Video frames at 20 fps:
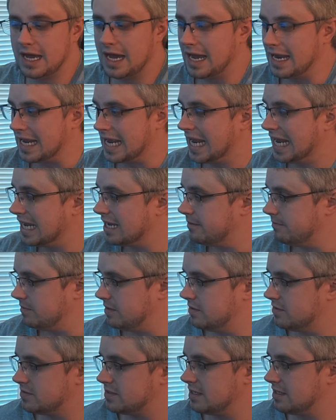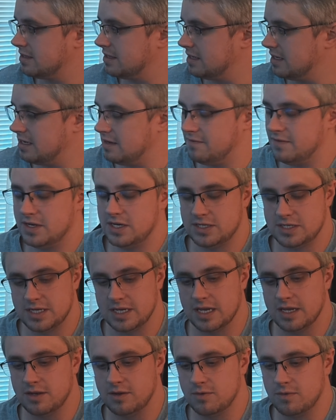I am using the
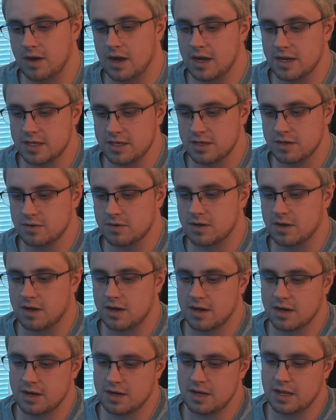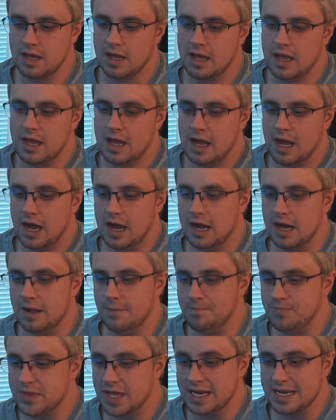EVGA new audio card
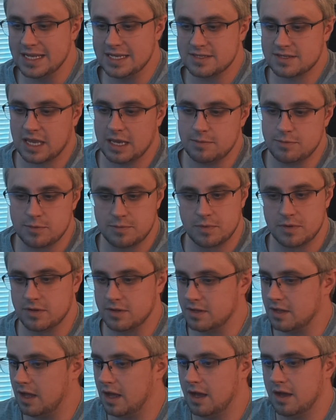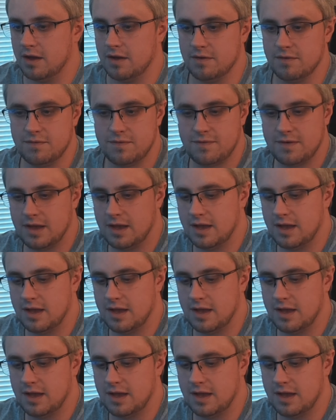that is capable of